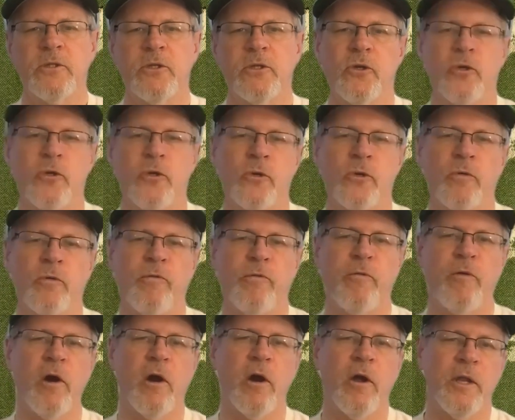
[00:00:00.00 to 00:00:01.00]
too
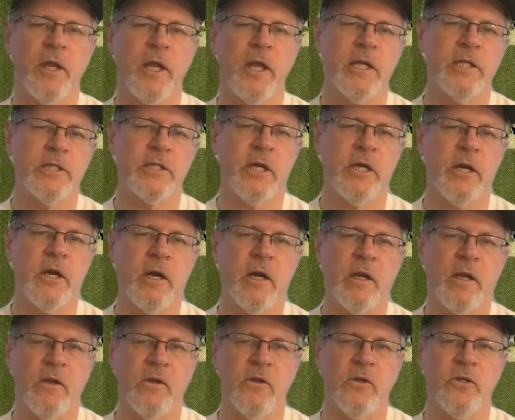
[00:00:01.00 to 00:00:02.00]
far on the edge there.